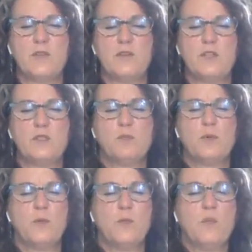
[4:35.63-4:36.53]
that you need to
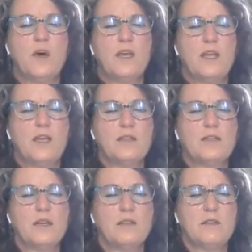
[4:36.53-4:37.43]
put one
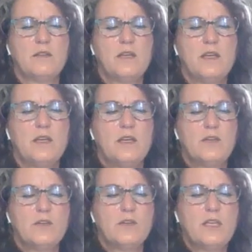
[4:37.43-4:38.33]
hand on
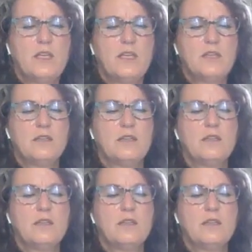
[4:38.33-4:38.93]
your knee,